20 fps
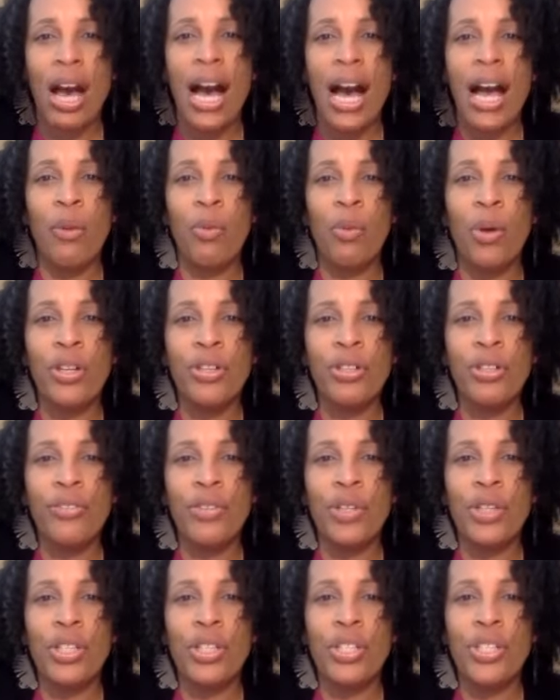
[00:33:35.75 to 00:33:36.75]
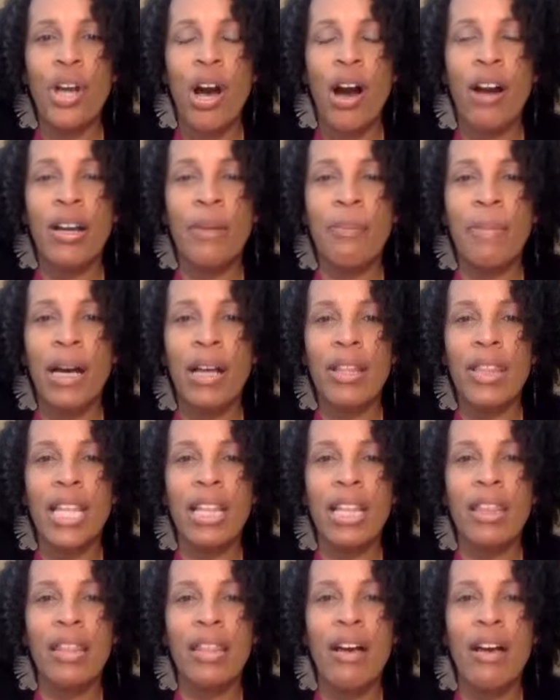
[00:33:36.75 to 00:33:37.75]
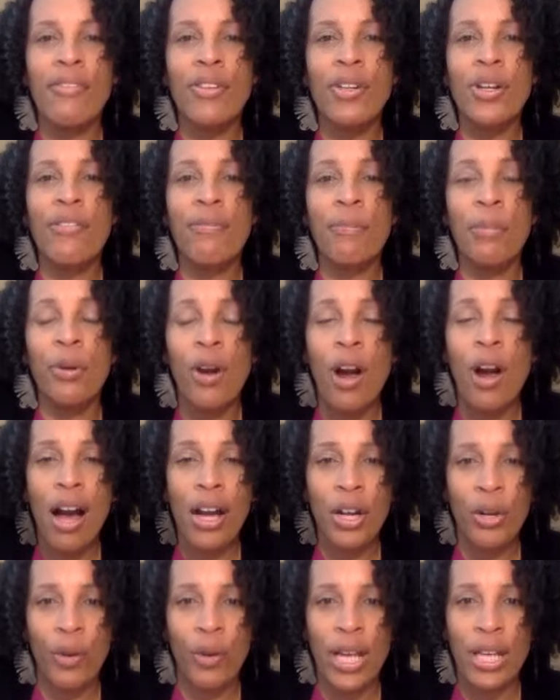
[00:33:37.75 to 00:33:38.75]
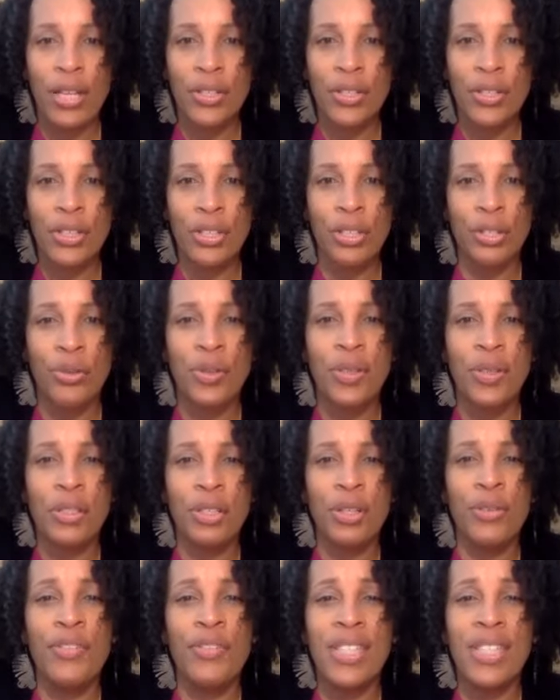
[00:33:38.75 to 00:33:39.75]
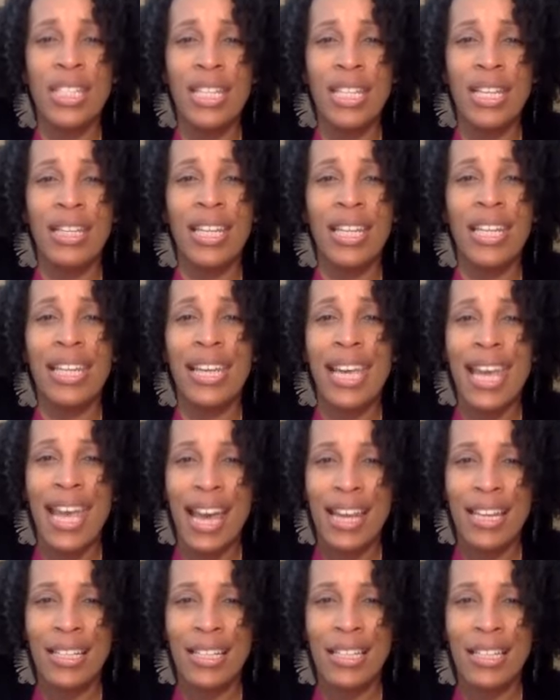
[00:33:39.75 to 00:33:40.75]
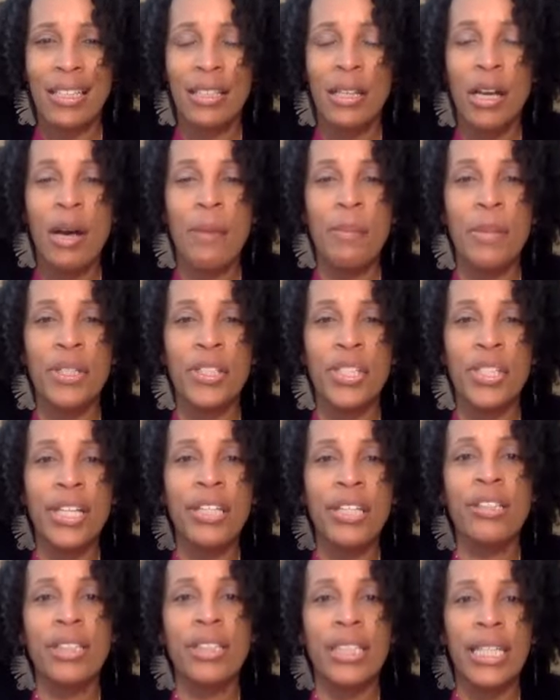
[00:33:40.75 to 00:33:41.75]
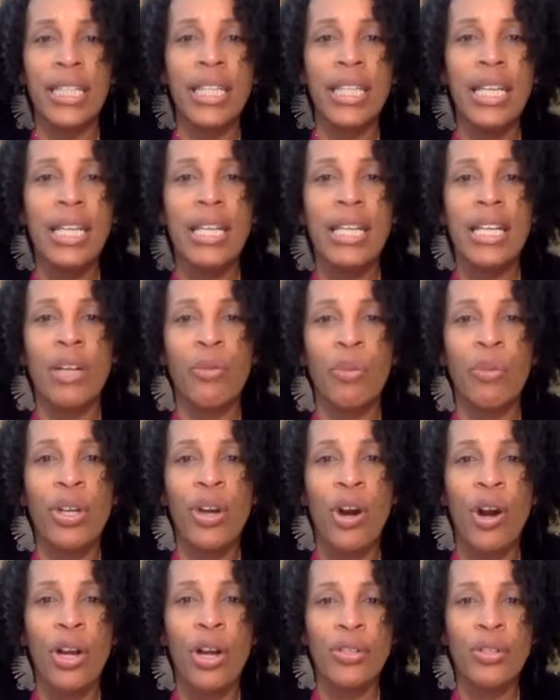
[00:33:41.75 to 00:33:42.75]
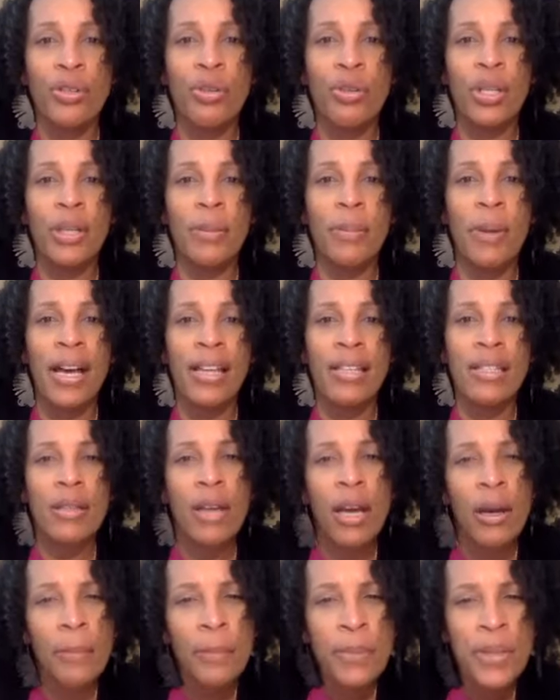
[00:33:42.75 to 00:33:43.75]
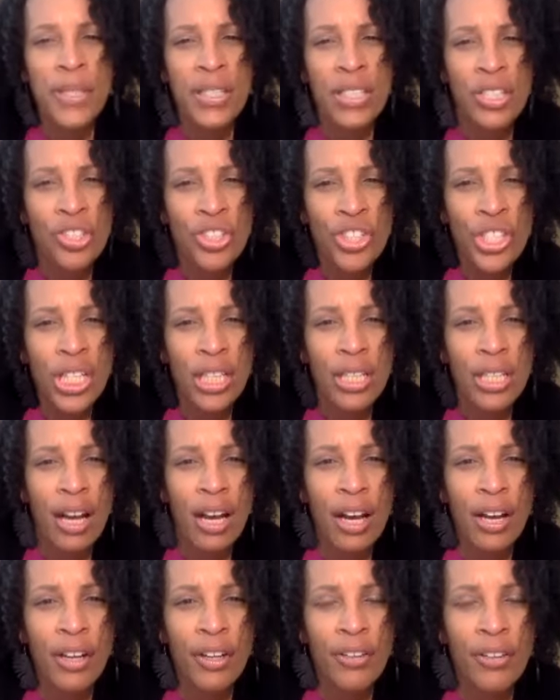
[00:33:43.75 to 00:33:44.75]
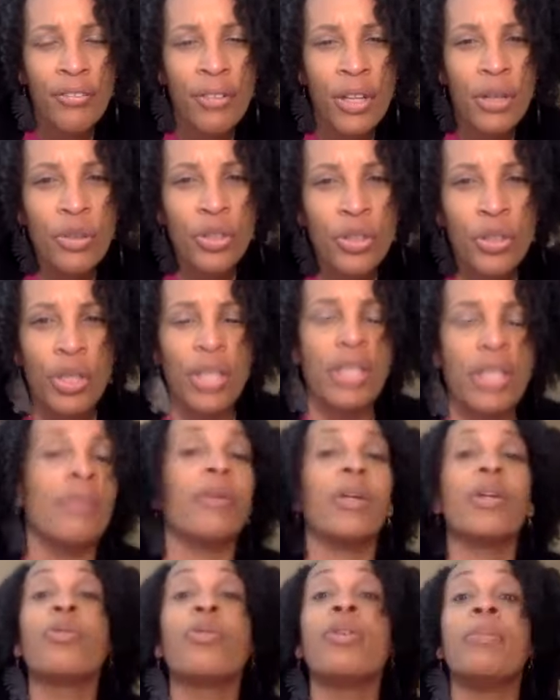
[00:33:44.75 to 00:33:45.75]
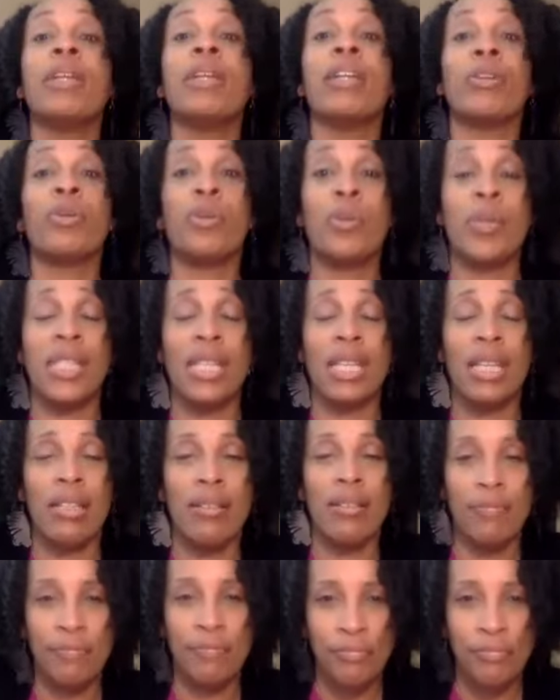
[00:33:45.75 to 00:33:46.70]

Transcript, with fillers: I wonder if you could talk about the level of progress you have seen in Canada, particularly in regard to the uh, position of Caribbean cuisine?